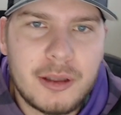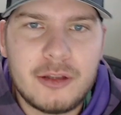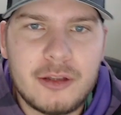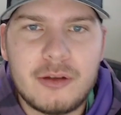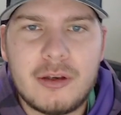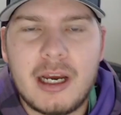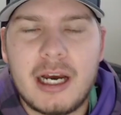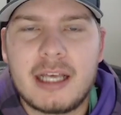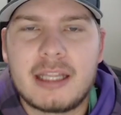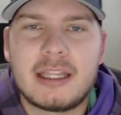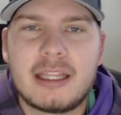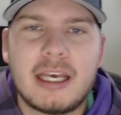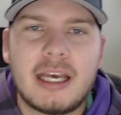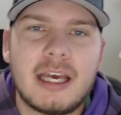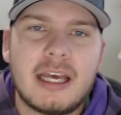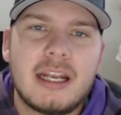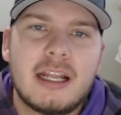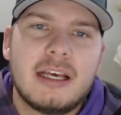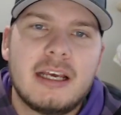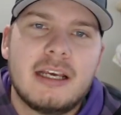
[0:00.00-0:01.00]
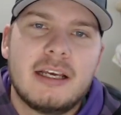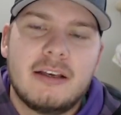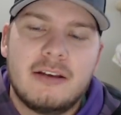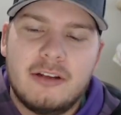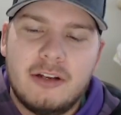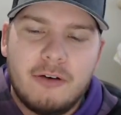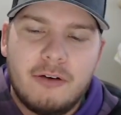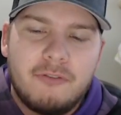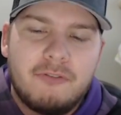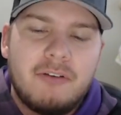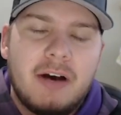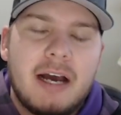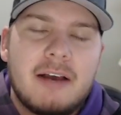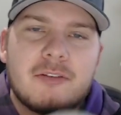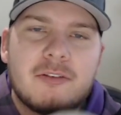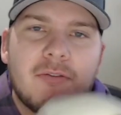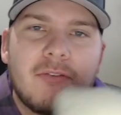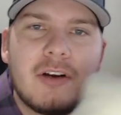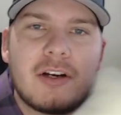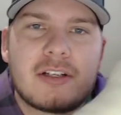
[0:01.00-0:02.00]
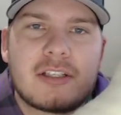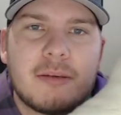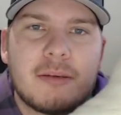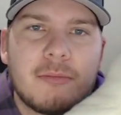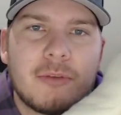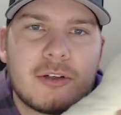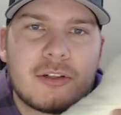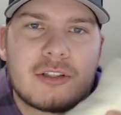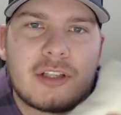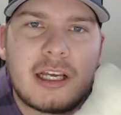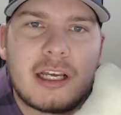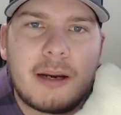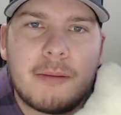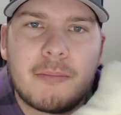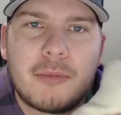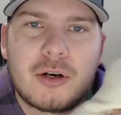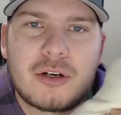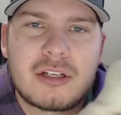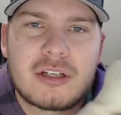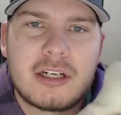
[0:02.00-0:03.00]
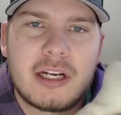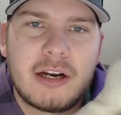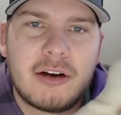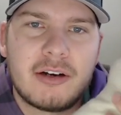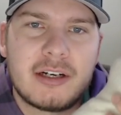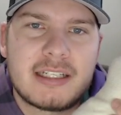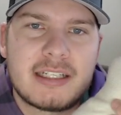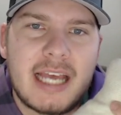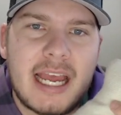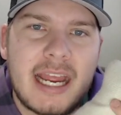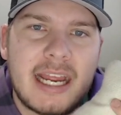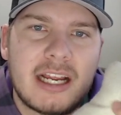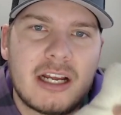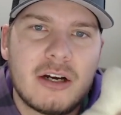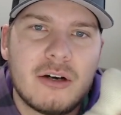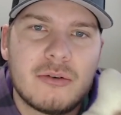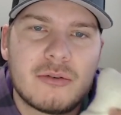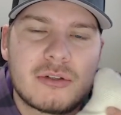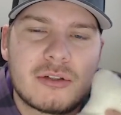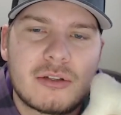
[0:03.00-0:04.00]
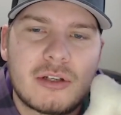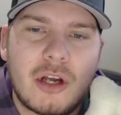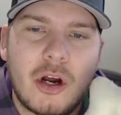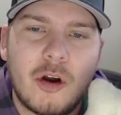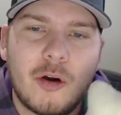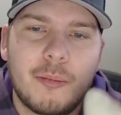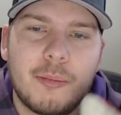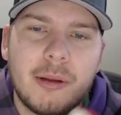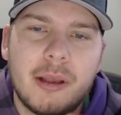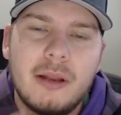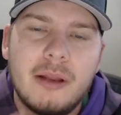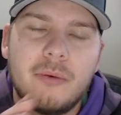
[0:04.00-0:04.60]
You got that, you know, five very similar to like a mercenary tangos carpet